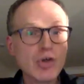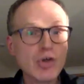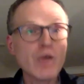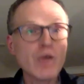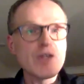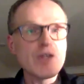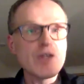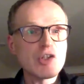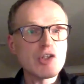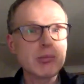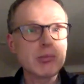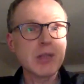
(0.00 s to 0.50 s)
on
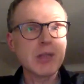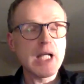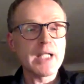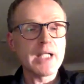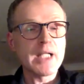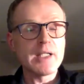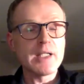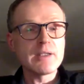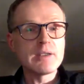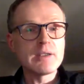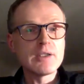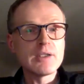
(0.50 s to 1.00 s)
this
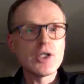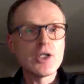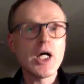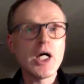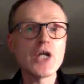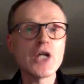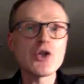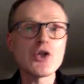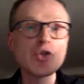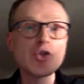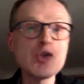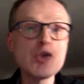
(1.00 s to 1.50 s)
planet? A
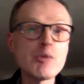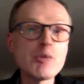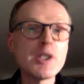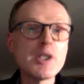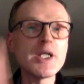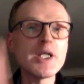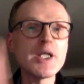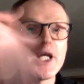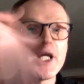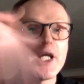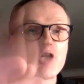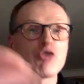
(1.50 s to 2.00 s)
human
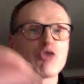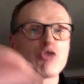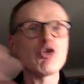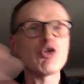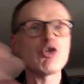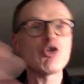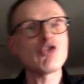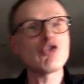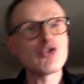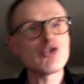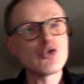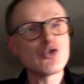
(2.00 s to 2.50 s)

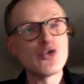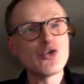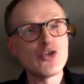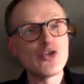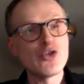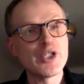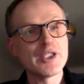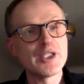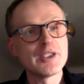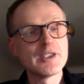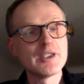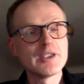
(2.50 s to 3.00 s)
interest
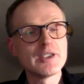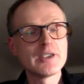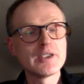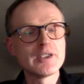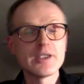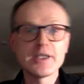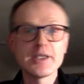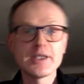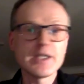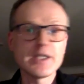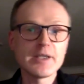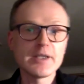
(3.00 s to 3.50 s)
story.
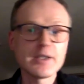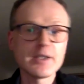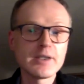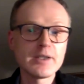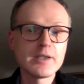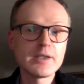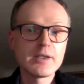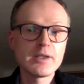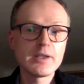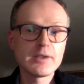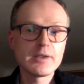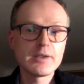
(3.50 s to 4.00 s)

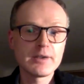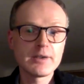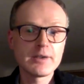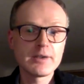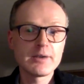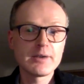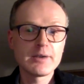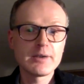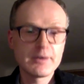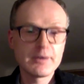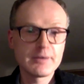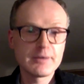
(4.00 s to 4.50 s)

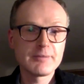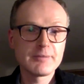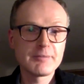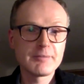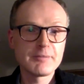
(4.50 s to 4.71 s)
Yeah.